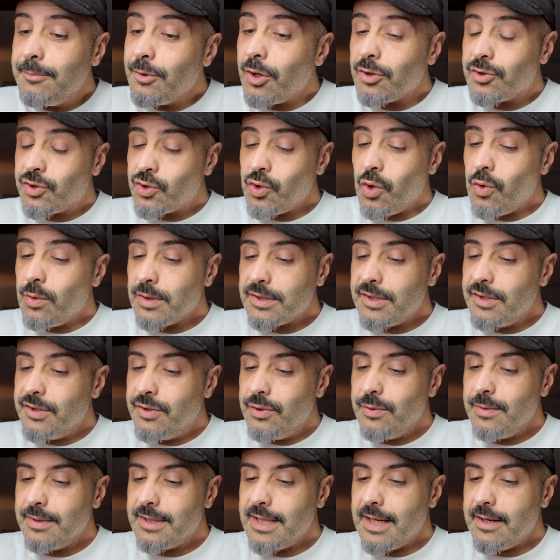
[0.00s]
I'm not sure
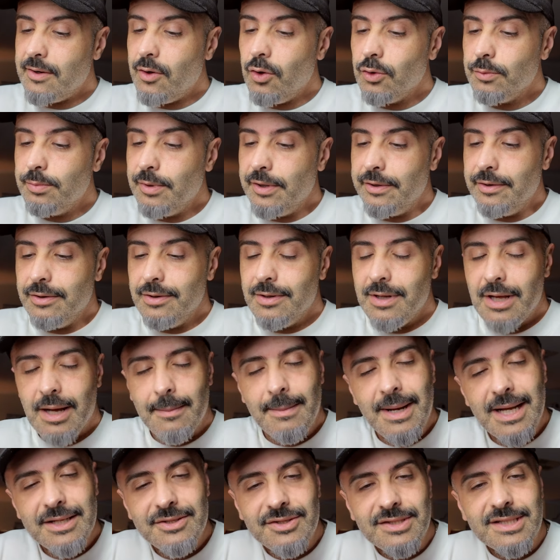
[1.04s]
what to do with that old
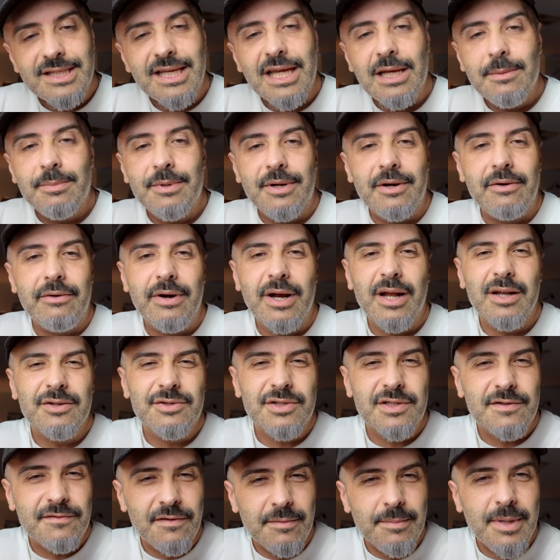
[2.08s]
bottle. I might just keep it
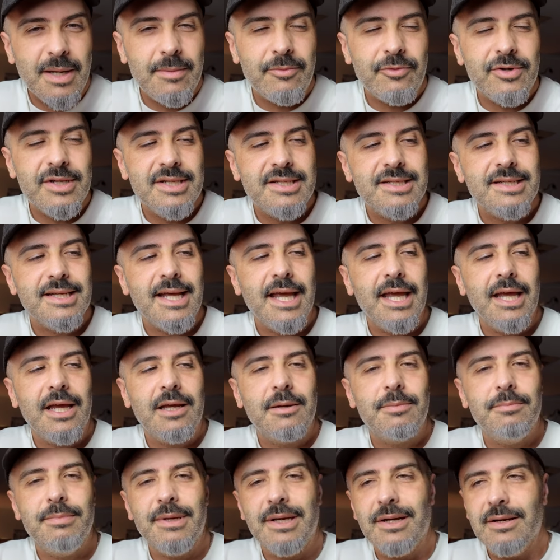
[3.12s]
around just for memory's
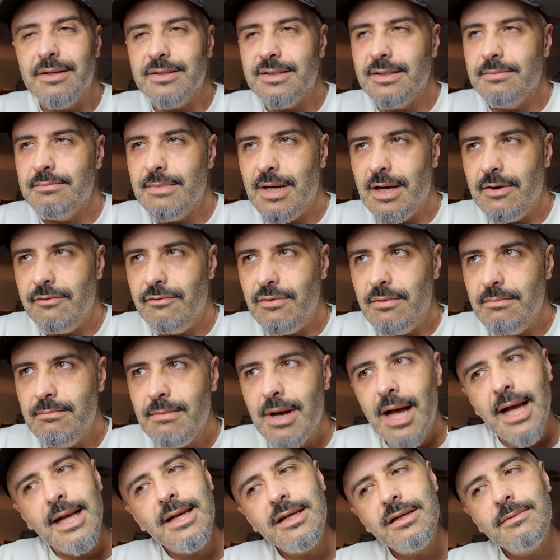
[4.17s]
sake because it might
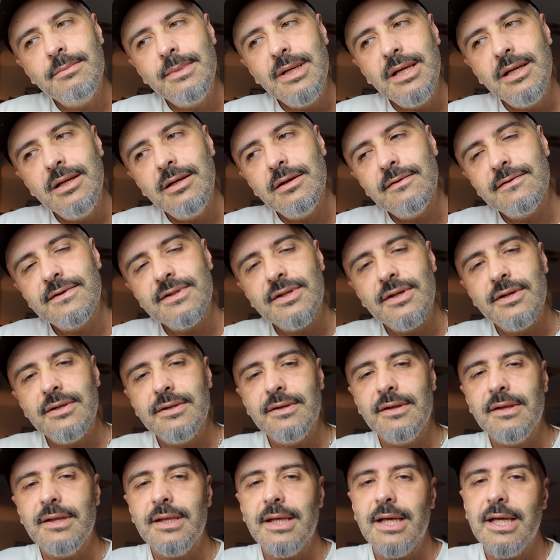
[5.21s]
remind me of
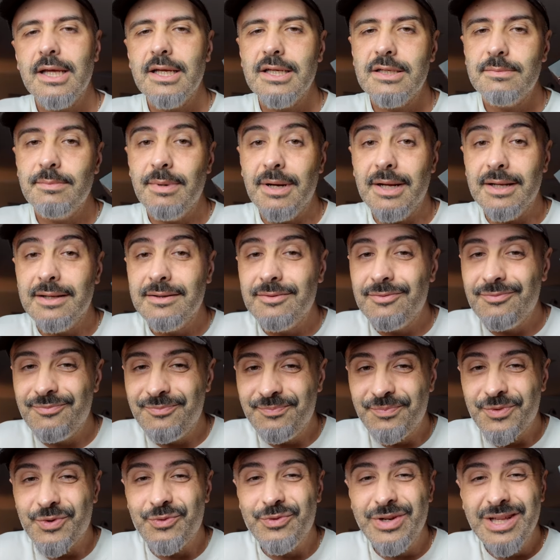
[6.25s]
certain things, but
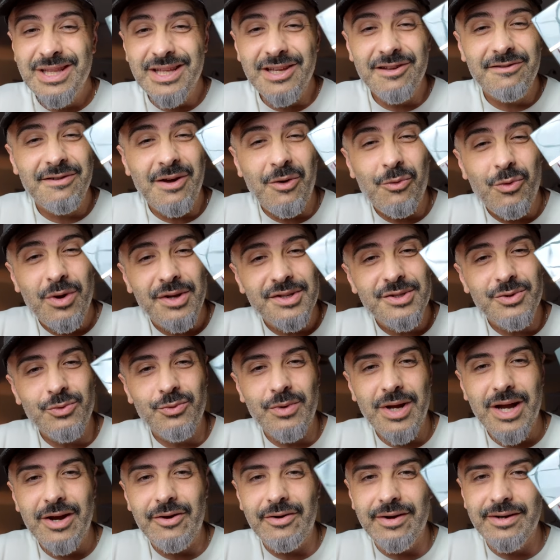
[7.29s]
really, if I
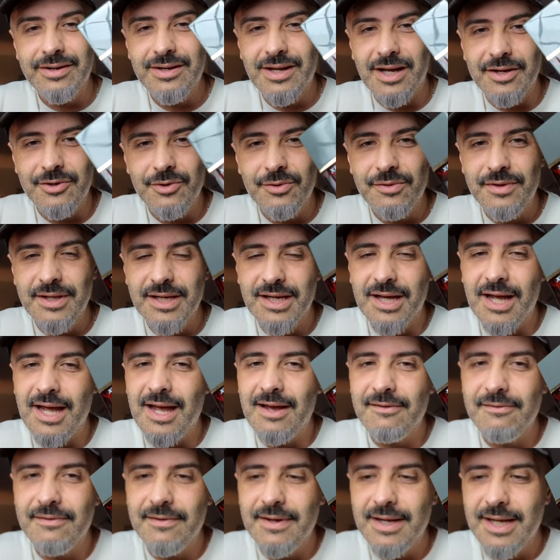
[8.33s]
want to wear it, I don't
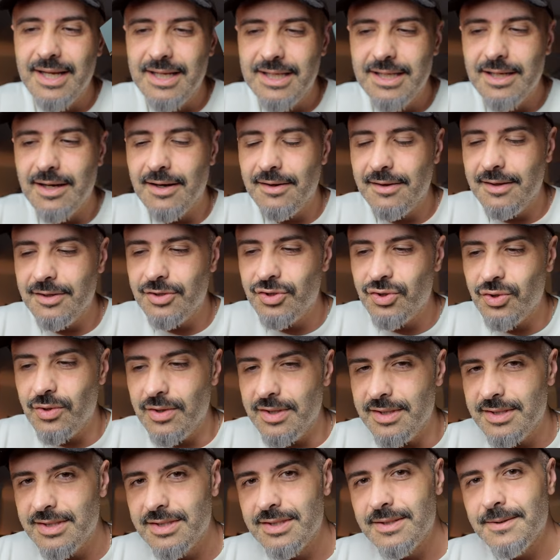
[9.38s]
think I have any other
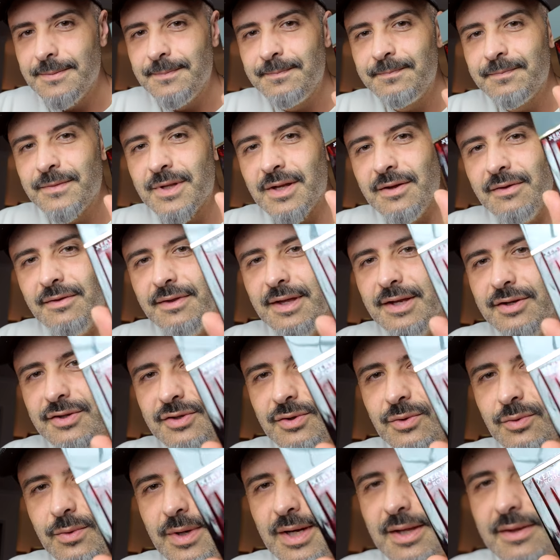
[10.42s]
choice
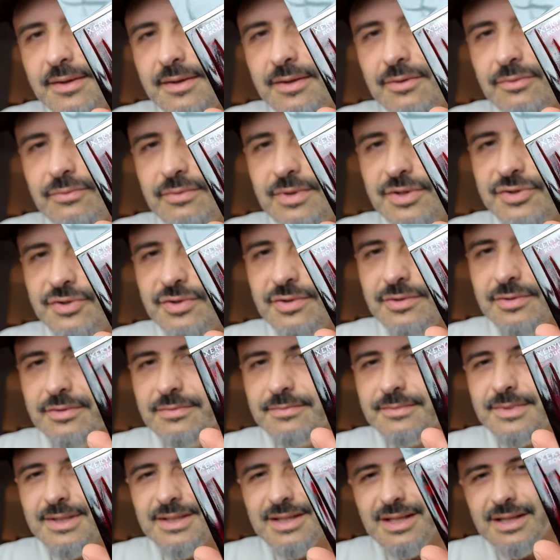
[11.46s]
than to wear the
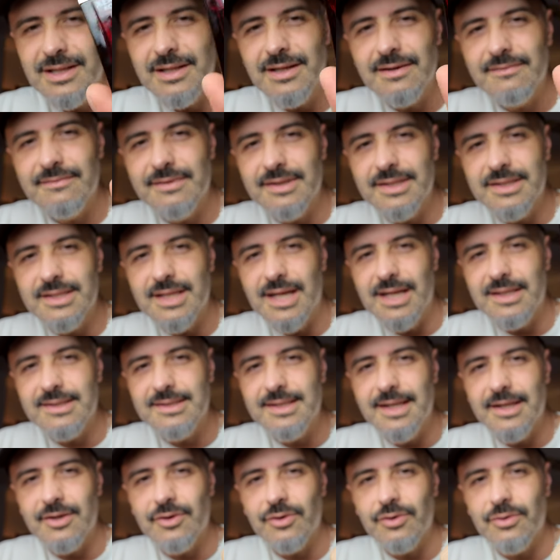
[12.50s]
original. And I love this
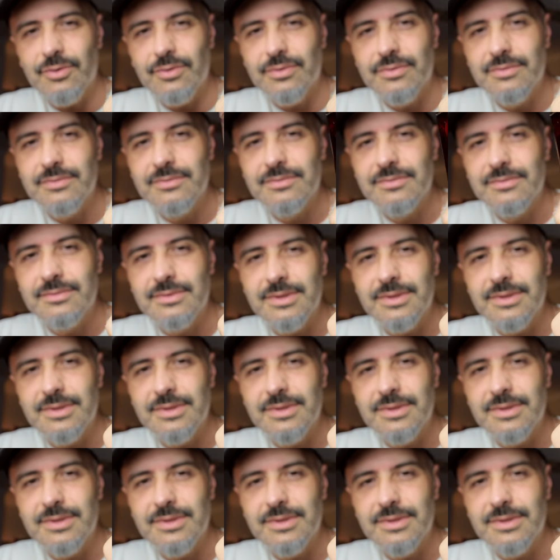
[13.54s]
Art Deco,